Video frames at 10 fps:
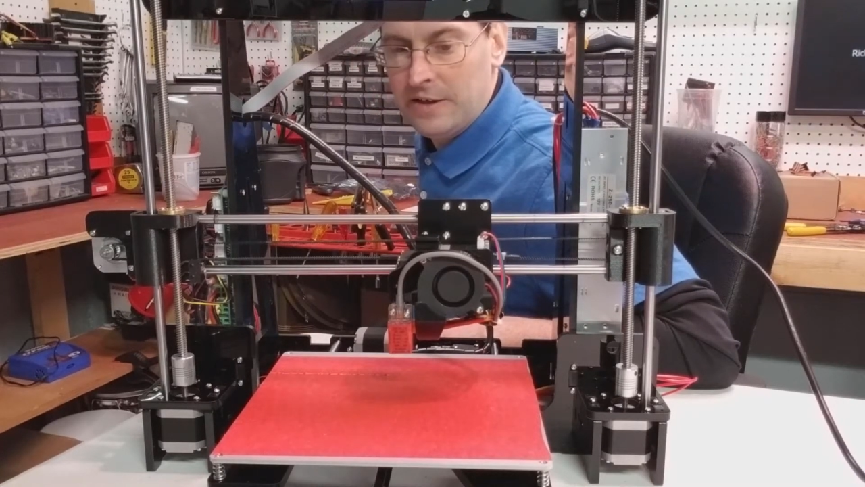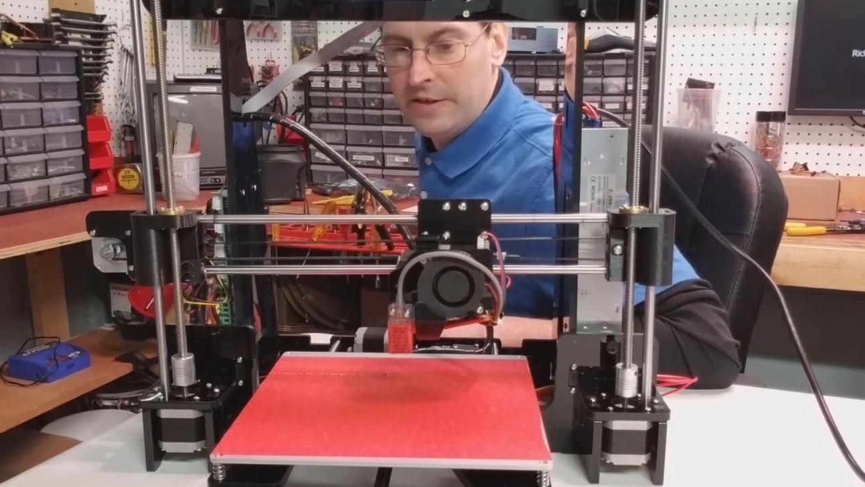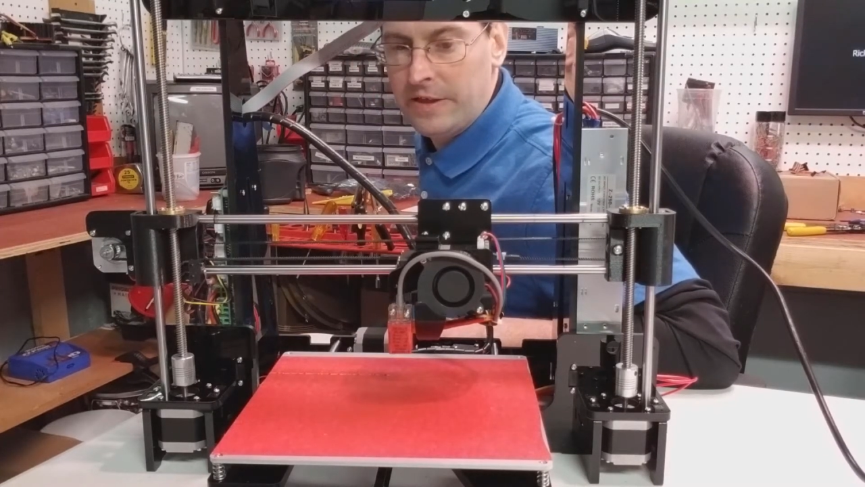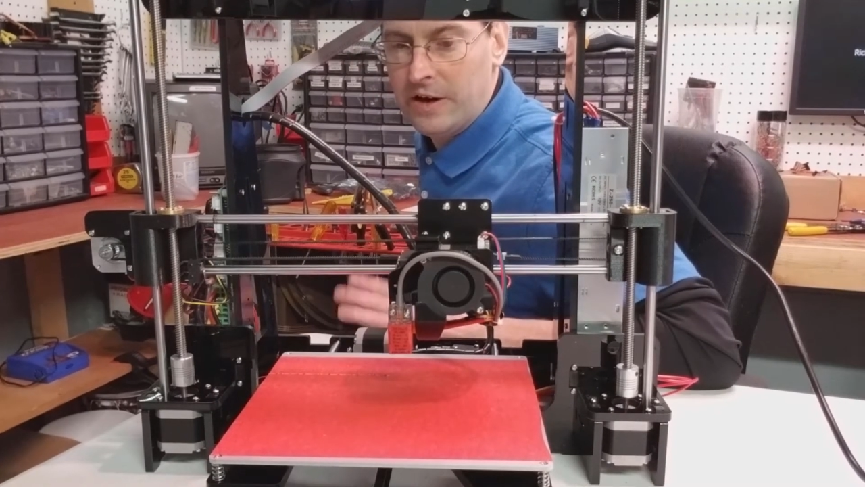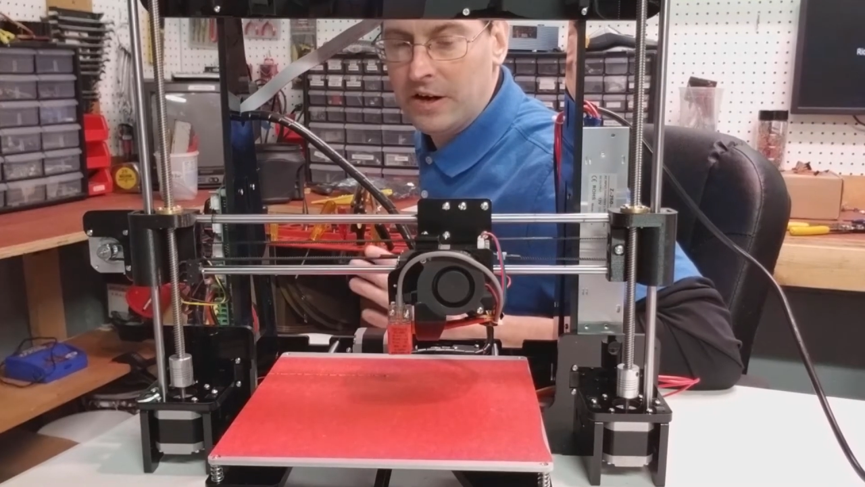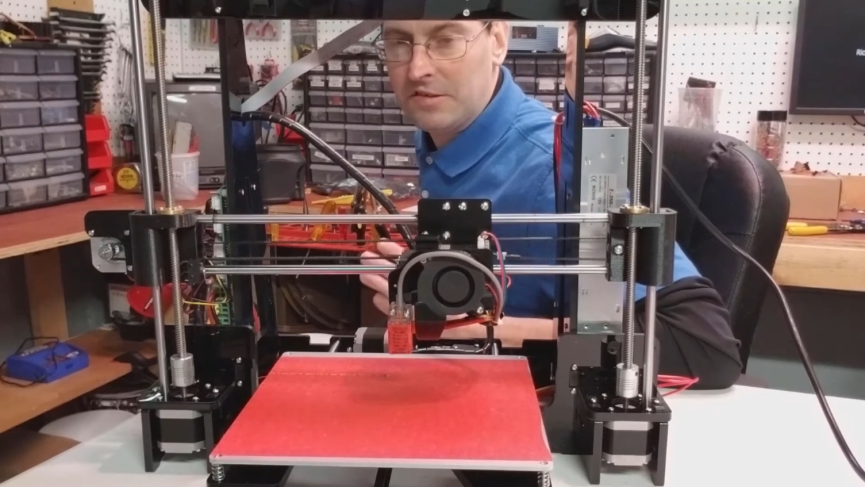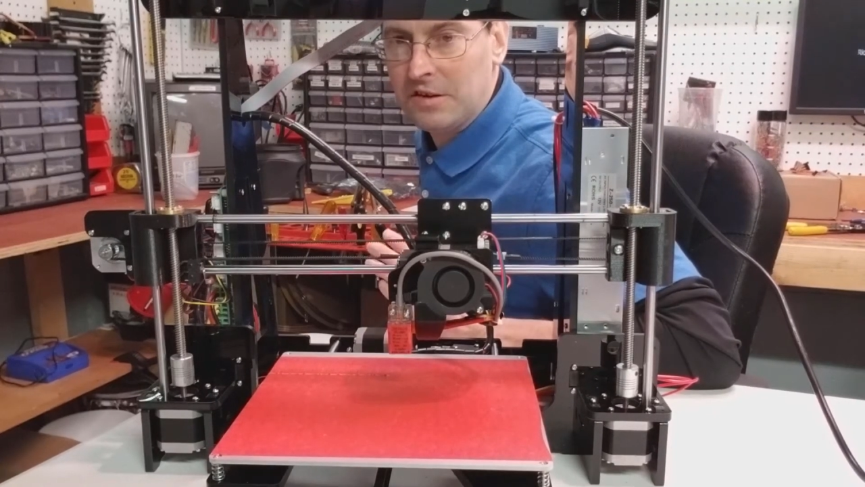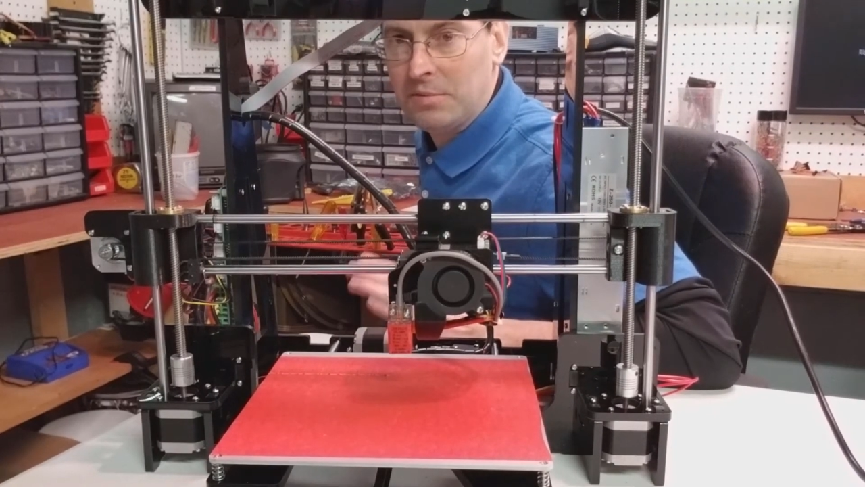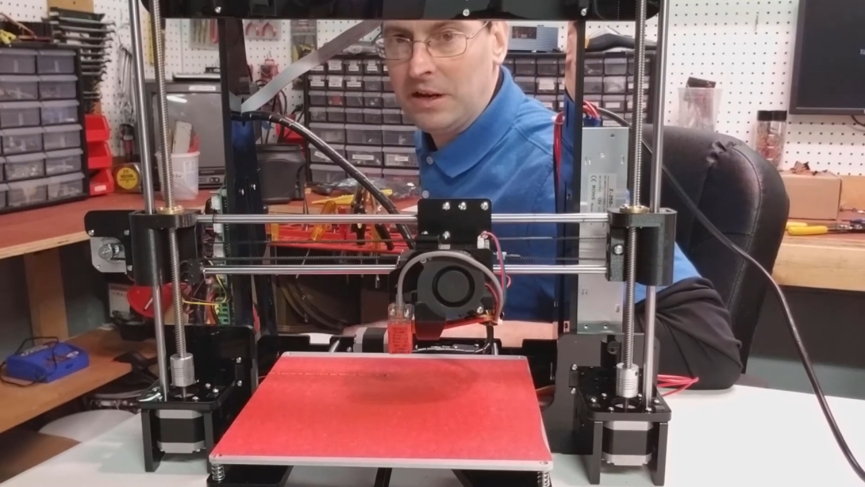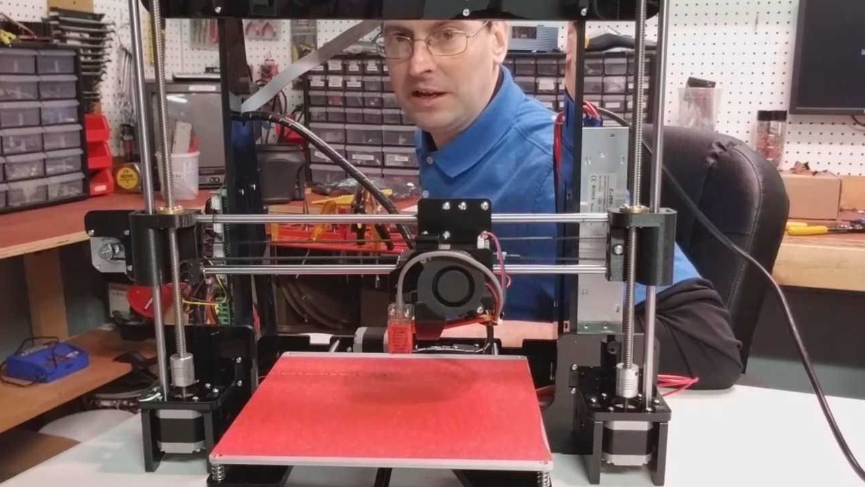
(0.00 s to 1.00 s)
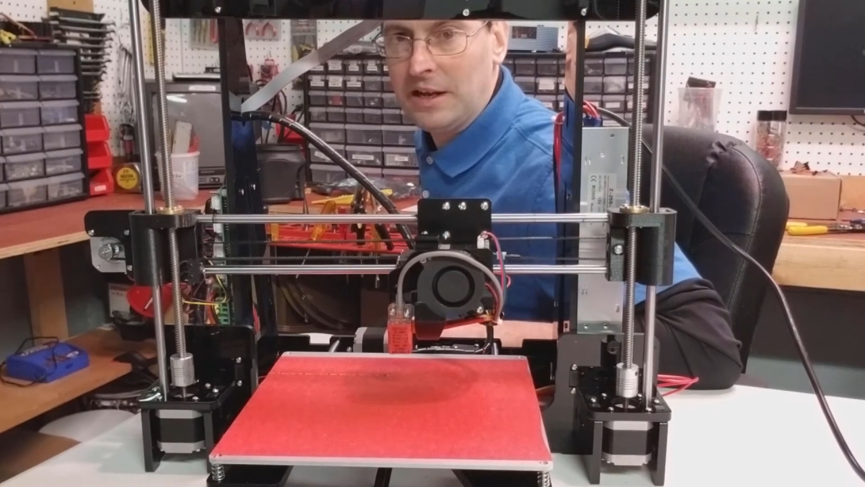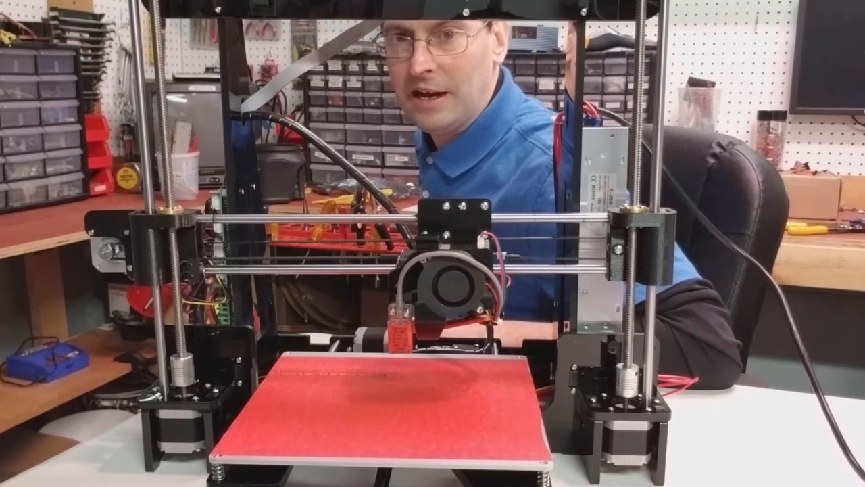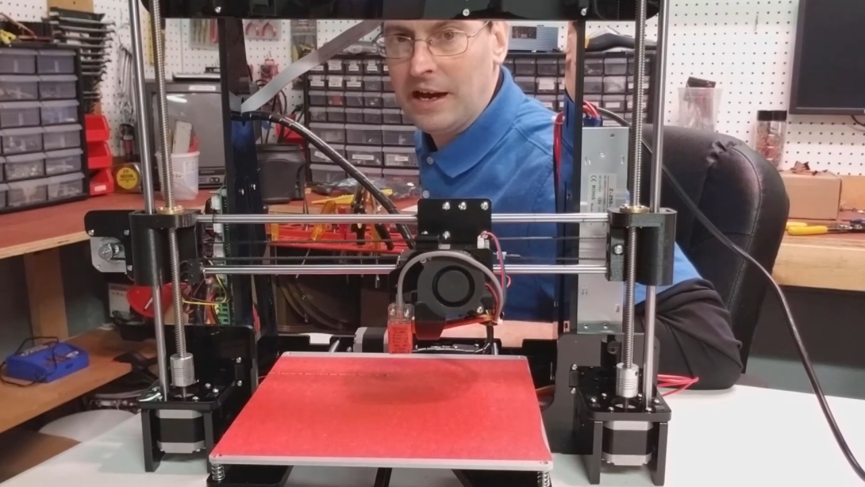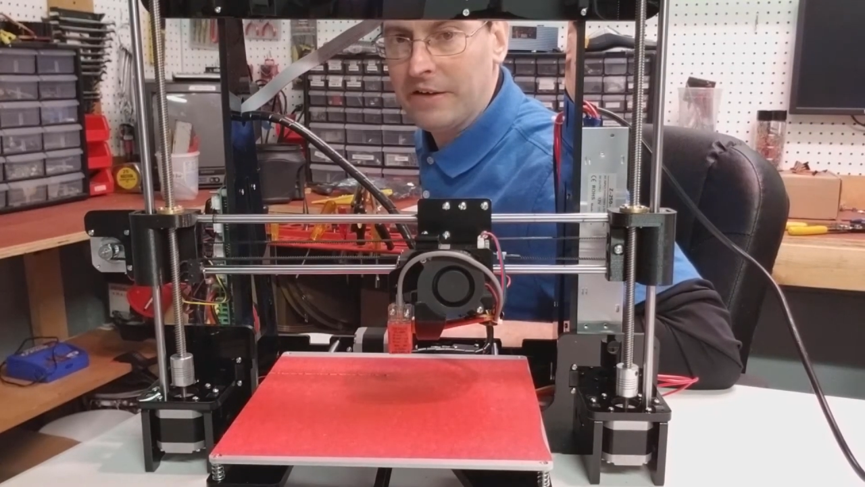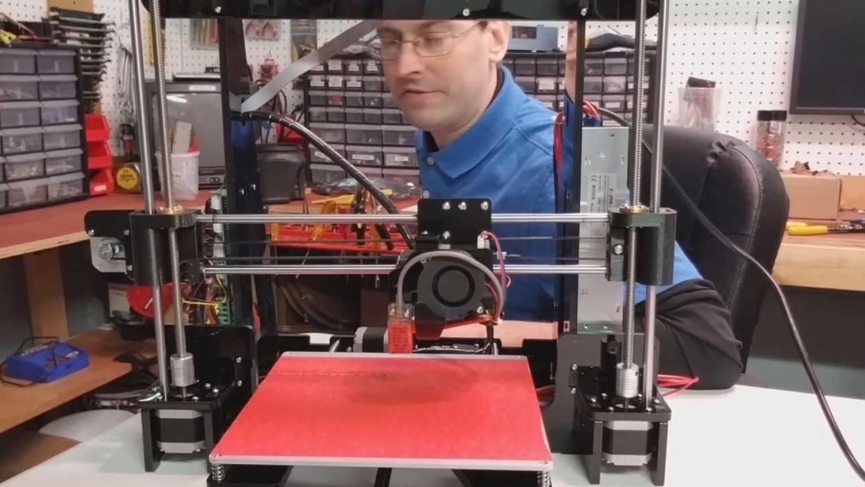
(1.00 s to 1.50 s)
there it's completely
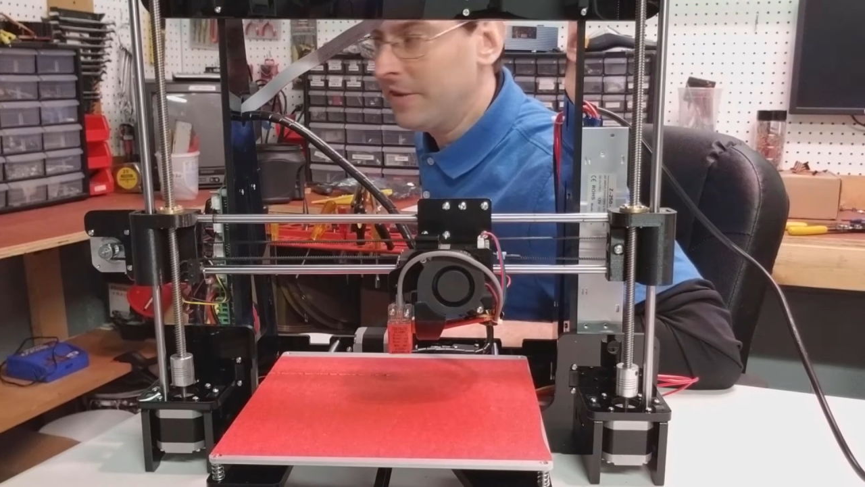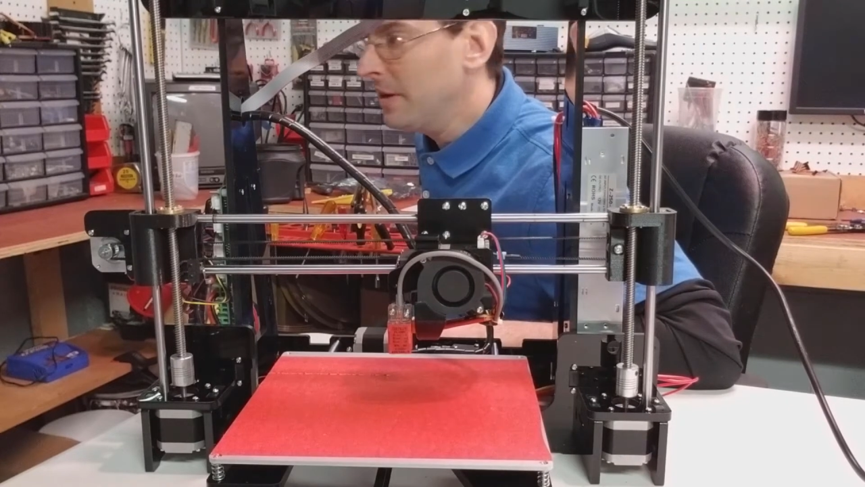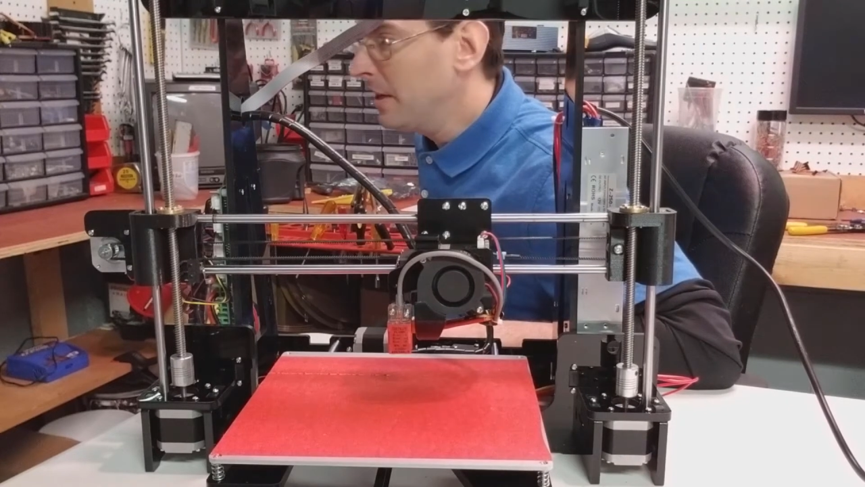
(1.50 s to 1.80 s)
off.